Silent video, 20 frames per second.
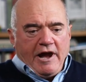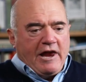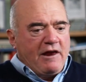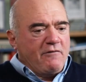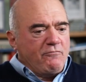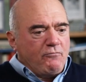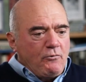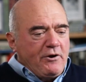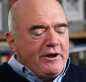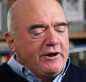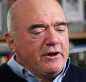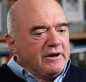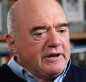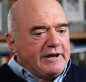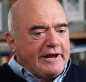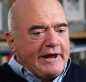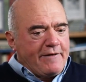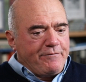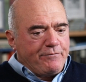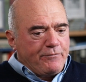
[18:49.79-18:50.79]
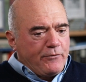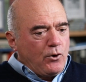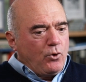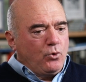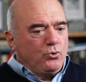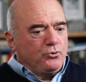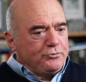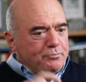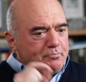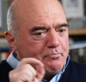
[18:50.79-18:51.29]
If we could get
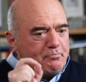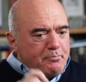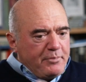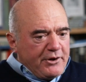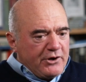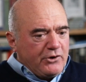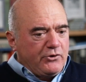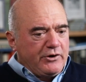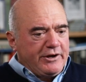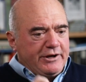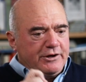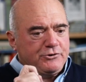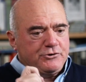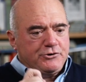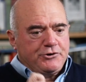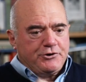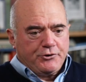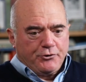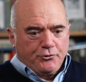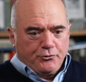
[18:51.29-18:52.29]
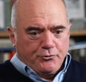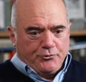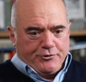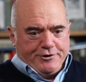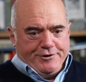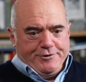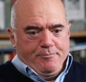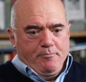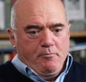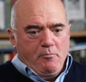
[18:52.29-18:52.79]
those billion children